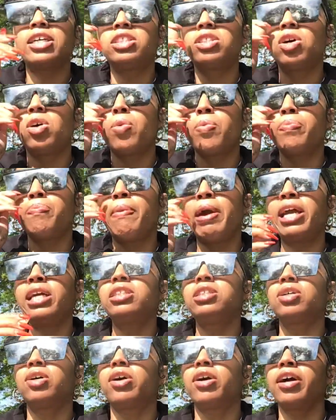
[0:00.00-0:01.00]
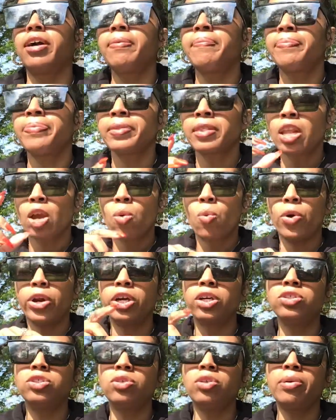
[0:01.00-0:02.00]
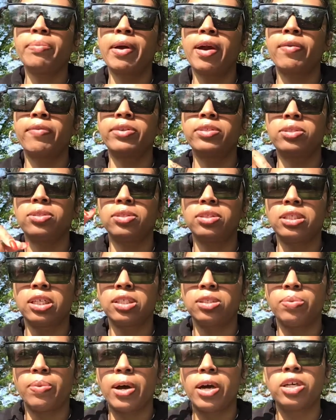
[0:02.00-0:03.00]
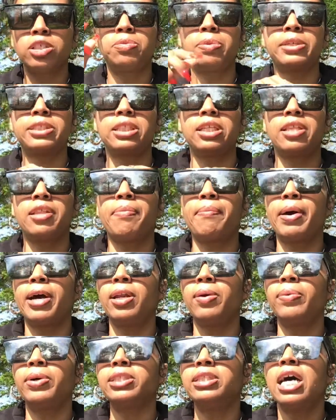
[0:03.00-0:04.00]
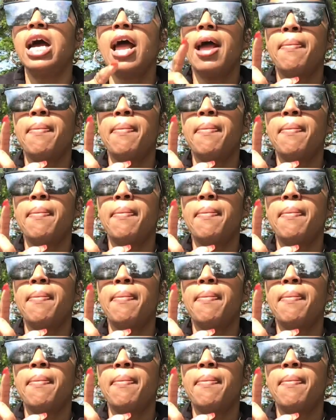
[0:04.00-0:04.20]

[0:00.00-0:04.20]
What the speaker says: So make sure when you're doing my rituals as well, especially the money ones,